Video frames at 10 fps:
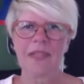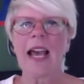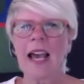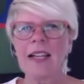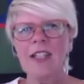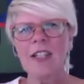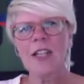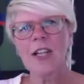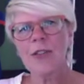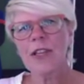And
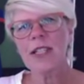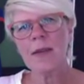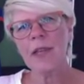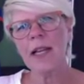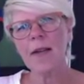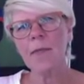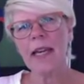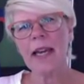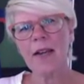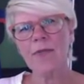there's something I may
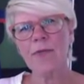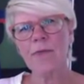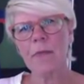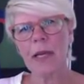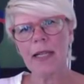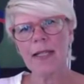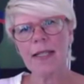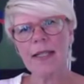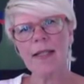have missed.